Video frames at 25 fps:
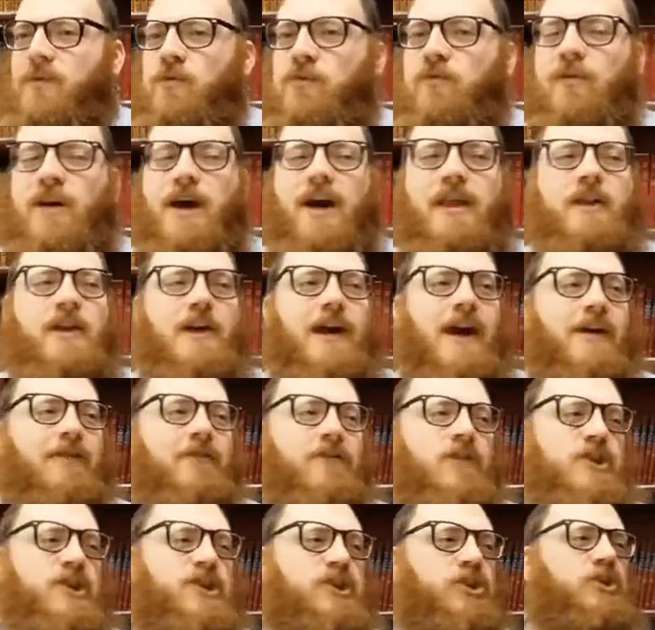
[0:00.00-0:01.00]
You'd rather
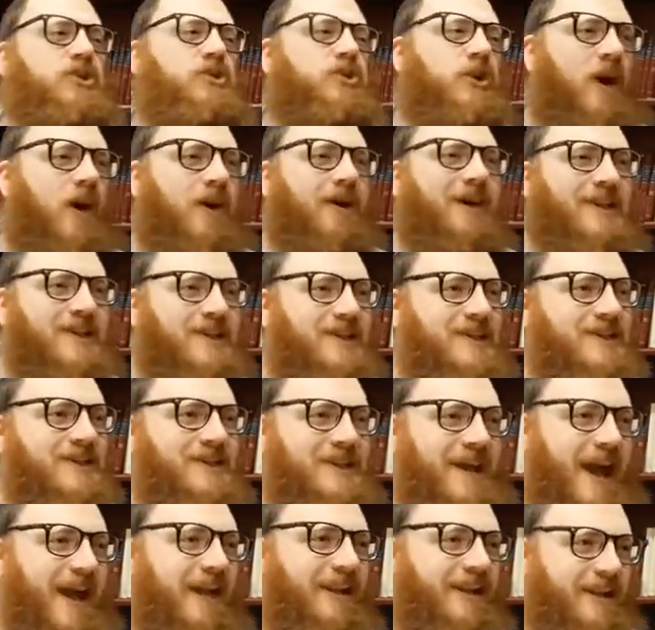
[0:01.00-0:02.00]
have the strongest
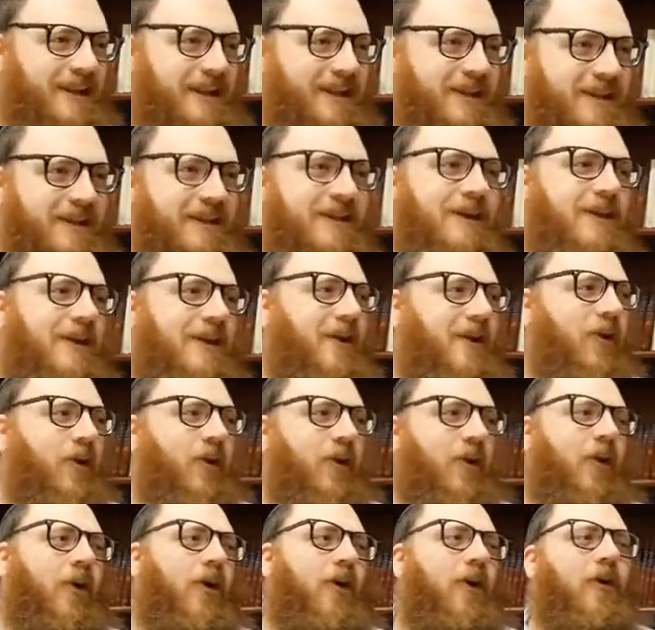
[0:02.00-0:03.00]
stallion
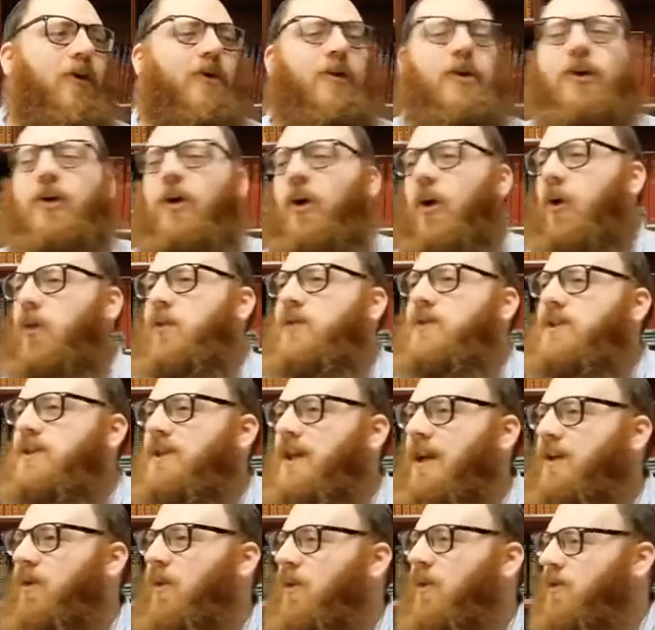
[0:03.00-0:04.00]
or an old
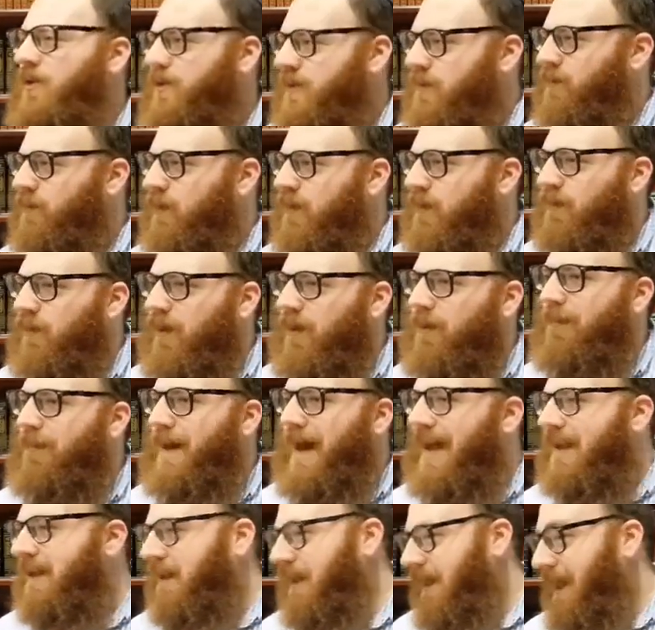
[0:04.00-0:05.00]
sick horse with one
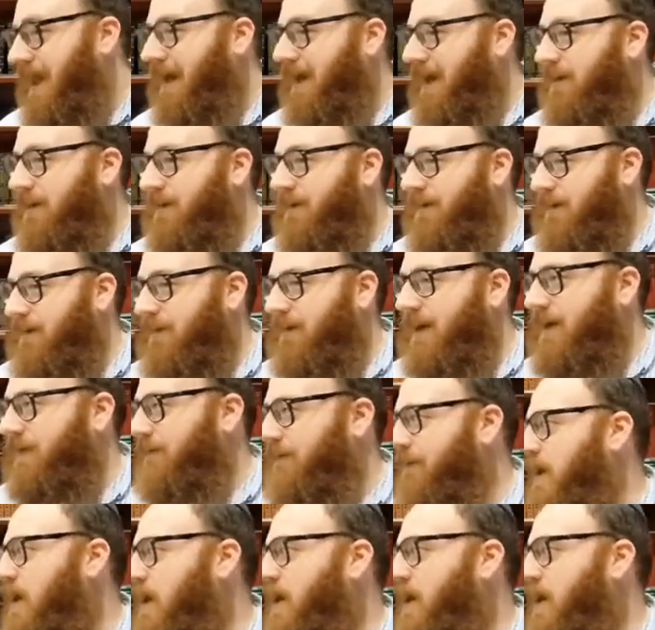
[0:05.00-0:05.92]
bad leg, right?